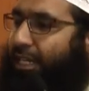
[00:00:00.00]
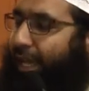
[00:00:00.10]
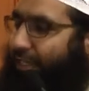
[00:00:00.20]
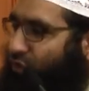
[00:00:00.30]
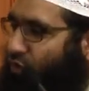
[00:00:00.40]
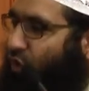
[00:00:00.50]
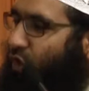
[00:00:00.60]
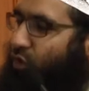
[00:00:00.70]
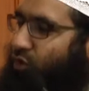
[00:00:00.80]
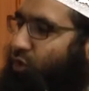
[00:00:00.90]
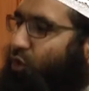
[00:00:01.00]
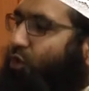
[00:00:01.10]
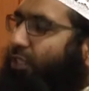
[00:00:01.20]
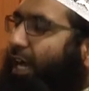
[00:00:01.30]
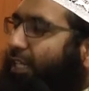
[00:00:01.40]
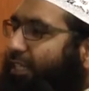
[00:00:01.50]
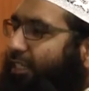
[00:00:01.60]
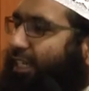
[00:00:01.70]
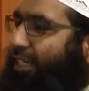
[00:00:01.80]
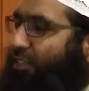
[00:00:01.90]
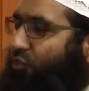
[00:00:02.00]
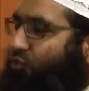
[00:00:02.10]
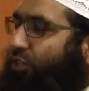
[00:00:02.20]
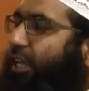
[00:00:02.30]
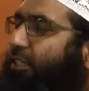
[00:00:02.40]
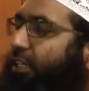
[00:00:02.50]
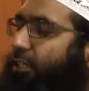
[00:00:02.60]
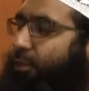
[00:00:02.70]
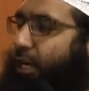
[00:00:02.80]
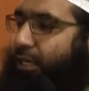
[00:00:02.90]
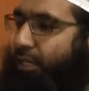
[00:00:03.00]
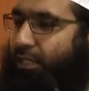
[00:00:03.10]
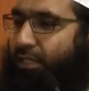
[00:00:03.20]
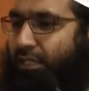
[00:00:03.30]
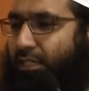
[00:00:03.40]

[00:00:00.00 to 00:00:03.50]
has taught, or the hadith that is narrated by